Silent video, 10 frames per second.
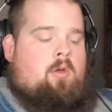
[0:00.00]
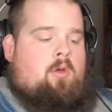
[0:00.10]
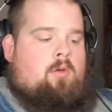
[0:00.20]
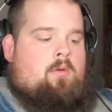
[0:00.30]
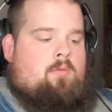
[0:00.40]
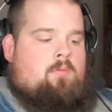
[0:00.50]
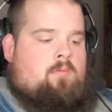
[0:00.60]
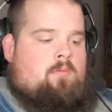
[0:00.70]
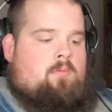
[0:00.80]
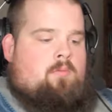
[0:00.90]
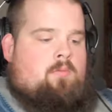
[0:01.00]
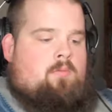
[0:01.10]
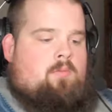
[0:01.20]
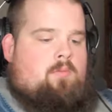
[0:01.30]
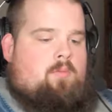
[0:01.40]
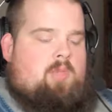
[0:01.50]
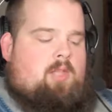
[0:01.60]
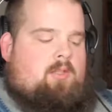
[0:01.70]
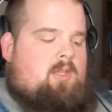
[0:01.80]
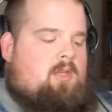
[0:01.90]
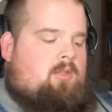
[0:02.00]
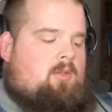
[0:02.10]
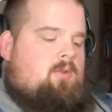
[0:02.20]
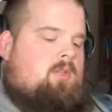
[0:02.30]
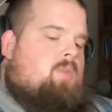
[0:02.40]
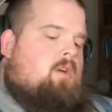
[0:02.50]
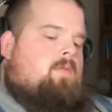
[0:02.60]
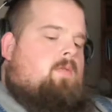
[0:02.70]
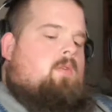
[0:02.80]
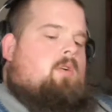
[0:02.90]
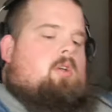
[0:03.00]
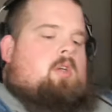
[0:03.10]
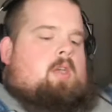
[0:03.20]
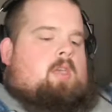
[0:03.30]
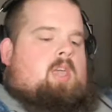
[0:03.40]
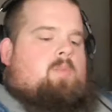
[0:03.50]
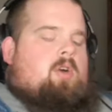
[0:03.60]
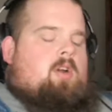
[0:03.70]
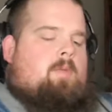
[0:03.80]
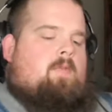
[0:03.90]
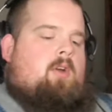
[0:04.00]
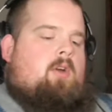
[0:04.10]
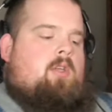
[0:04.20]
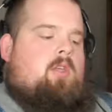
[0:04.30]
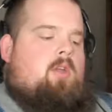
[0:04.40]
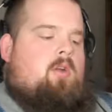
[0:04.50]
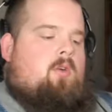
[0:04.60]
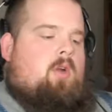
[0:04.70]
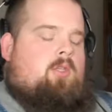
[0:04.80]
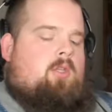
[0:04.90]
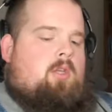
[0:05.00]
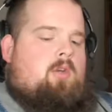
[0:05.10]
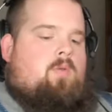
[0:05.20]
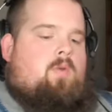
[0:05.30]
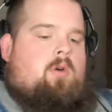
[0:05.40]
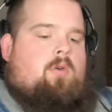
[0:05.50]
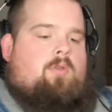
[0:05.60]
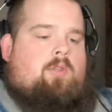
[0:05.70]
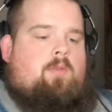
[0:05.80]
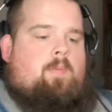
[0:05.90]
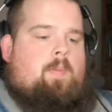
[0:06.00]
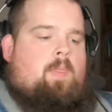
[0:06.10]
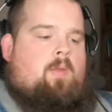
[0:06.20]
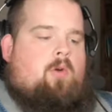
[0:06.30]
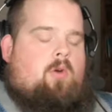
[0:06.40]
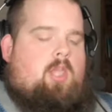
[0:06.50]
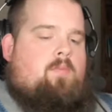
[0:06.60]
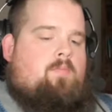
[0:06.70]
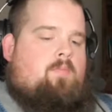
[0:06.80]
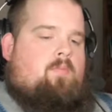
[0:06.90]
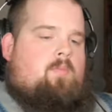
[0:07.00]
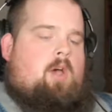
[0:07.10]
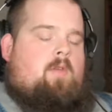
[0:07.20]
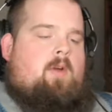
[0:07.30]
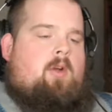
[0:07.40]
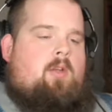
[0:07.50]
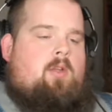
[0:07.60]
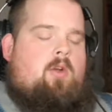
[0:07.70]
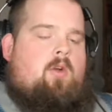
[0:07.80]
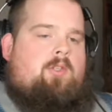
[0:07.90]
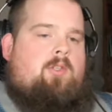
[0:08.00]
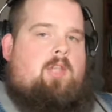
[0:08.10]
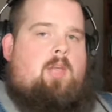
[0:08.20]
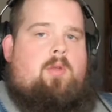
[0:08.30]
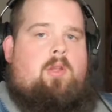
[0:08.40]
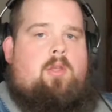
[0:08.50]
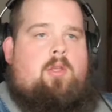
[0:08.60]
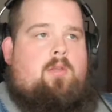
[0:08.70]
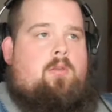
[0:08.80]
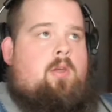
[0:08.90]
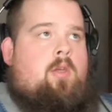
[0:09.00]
Um, but yet, C.S. Lewis, part four, he brought up a very interesting quote, or he a very interesting statement. And he